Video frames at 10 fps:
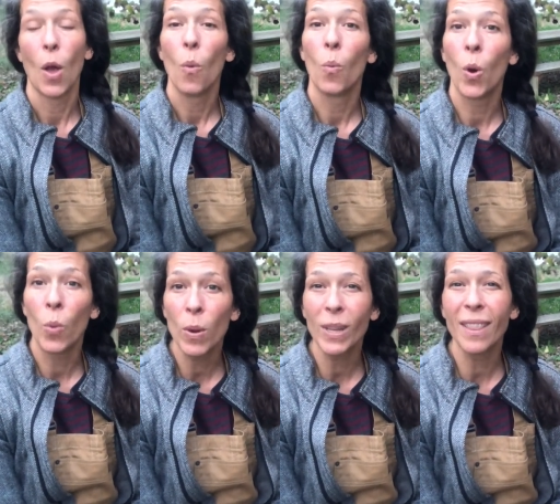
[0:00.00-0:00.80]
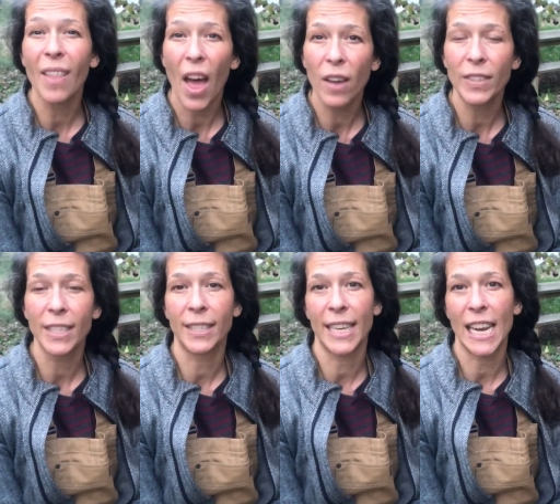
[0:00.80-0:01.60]
Well, we would love to
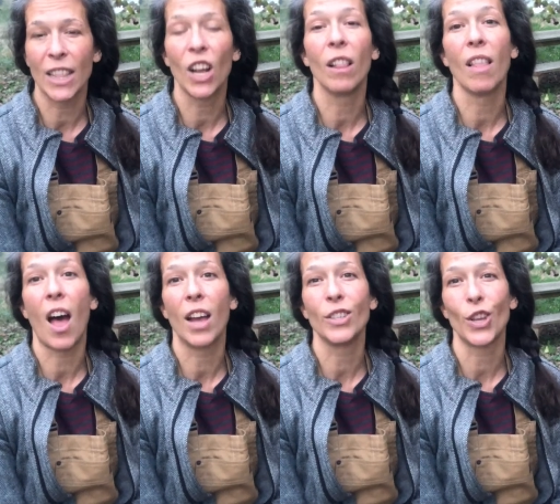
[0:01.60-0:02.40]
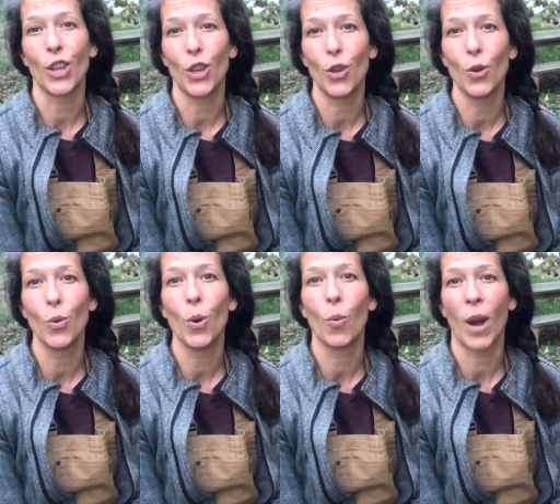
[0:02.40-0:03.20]
see the collage that
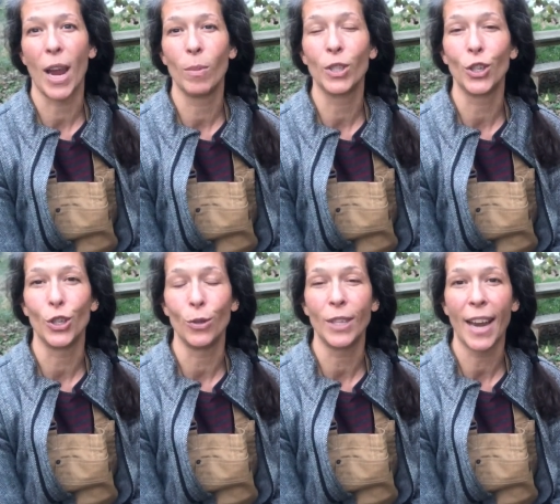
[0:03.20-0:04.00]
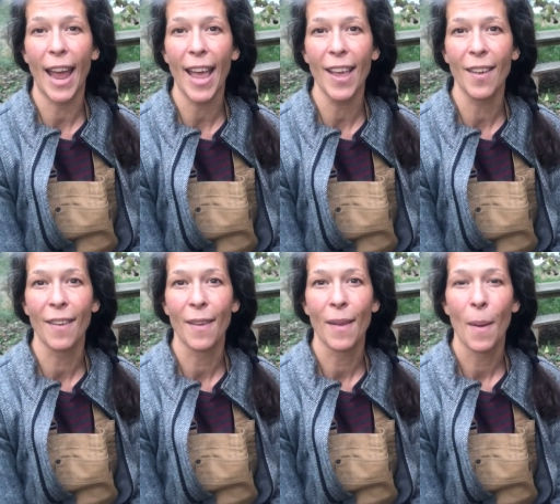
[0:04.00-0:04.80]
you were able to do today.
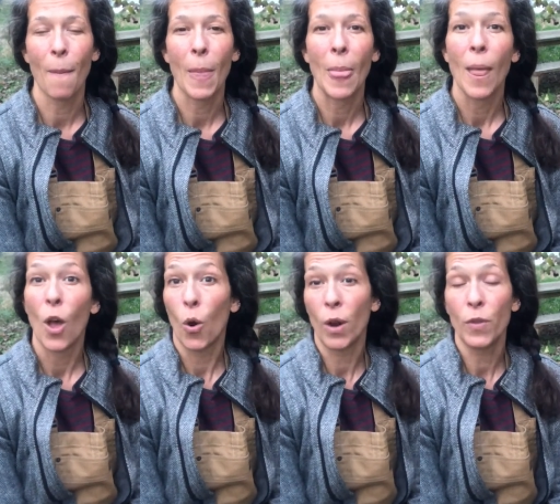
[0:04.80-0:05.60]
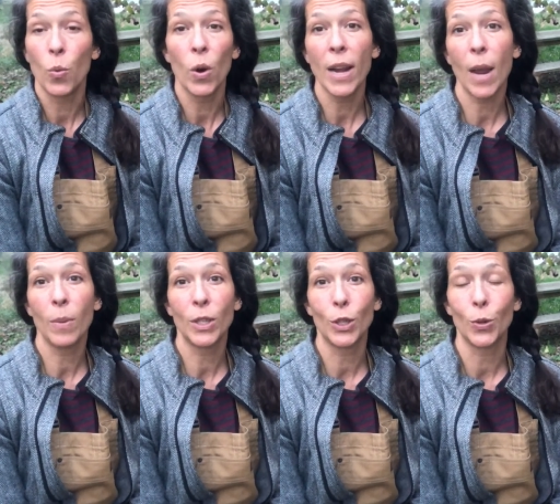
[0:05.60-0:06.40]
Or if you weren't able
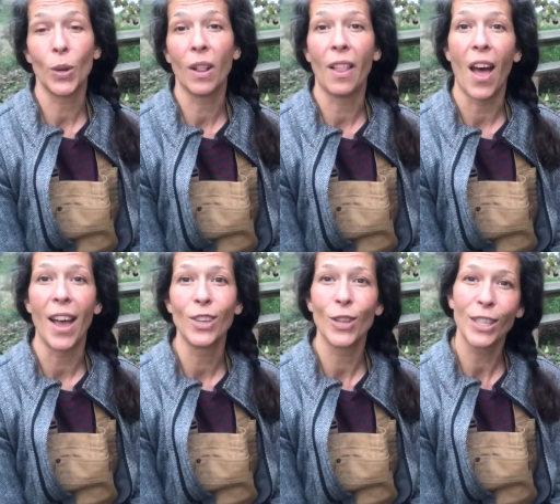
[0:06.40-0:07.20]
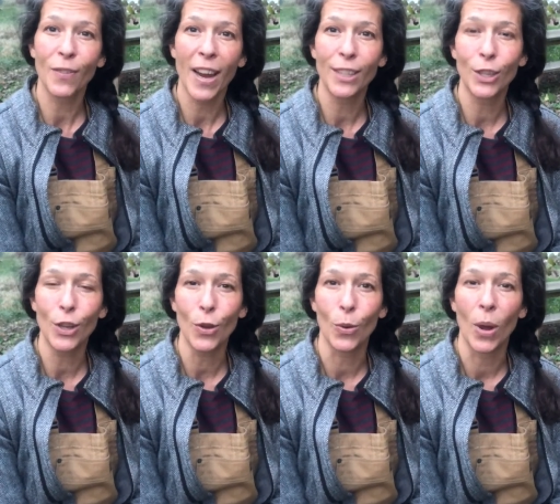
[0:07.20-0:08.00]
to do a collage, that's fine
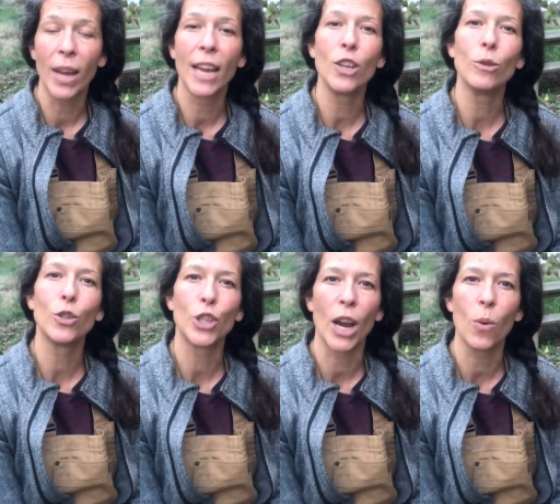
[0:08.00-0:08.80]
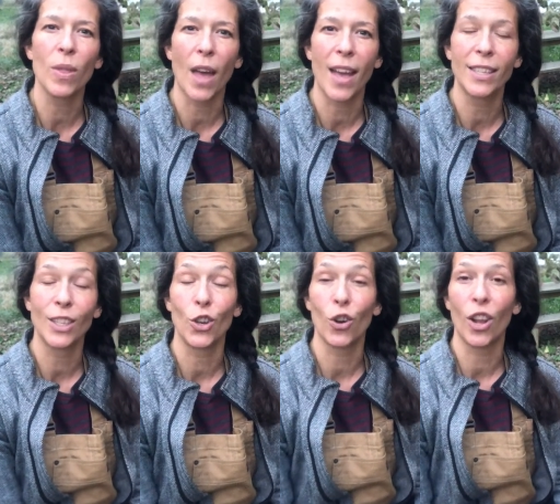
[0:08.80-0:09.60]
too. Can you share with us
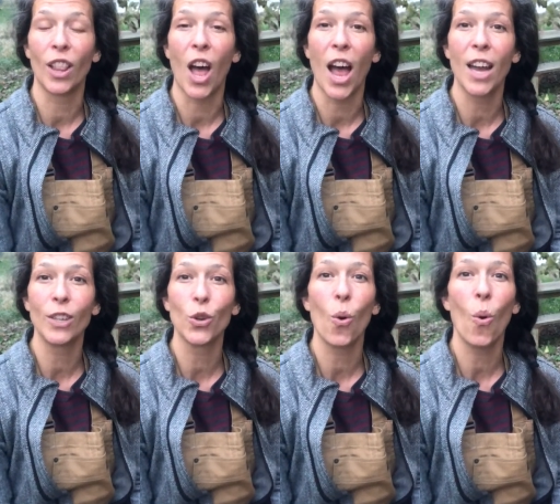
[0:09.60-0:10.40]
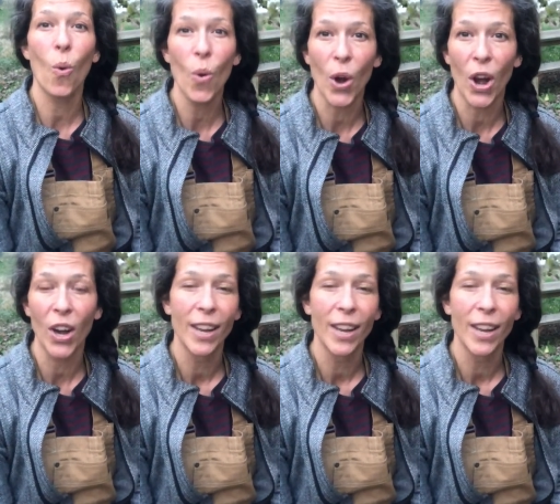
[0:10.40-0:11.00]
your collage? Or